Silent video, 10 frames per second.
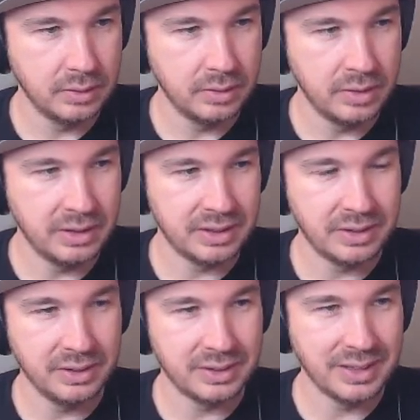It's
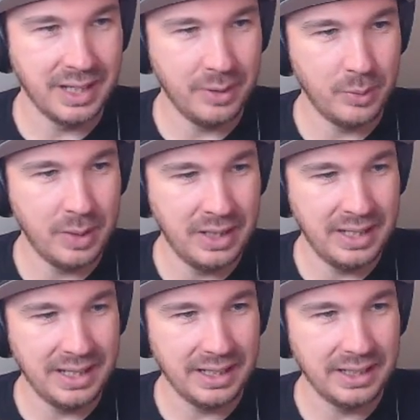just,
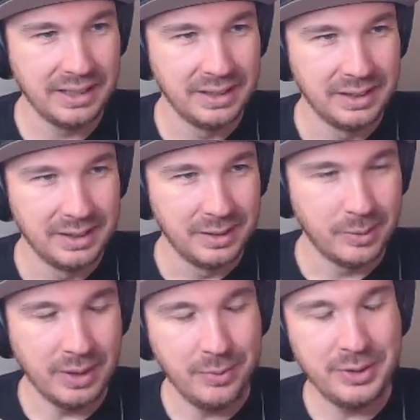why
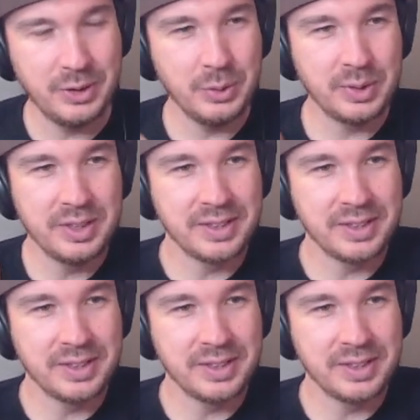would you